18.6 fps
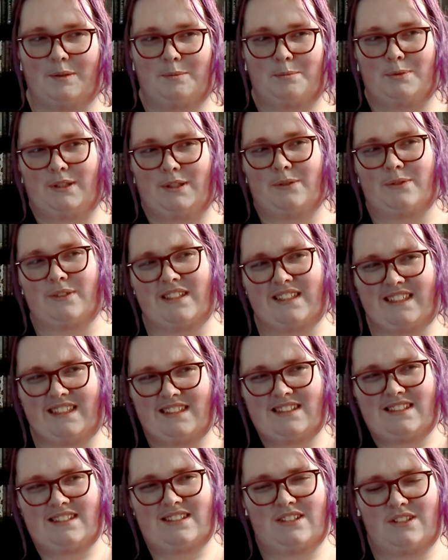
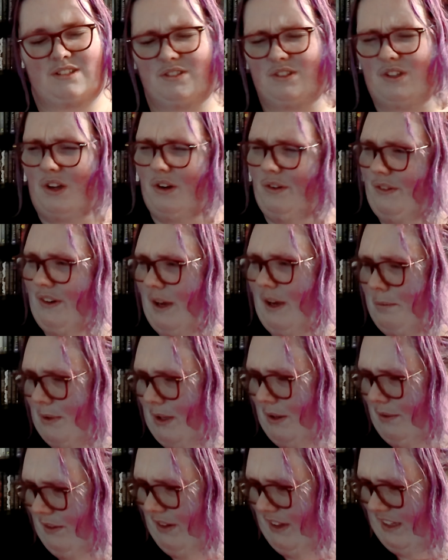pre-release. No, not
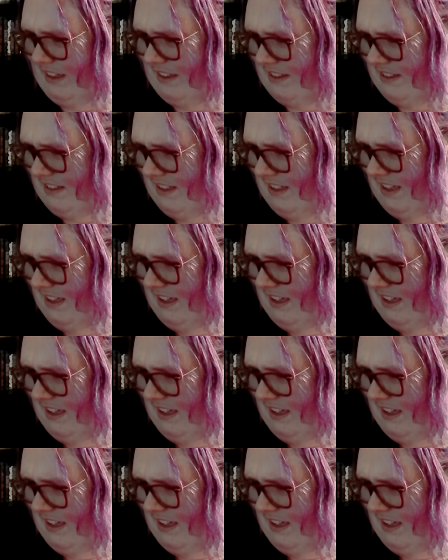pre-release.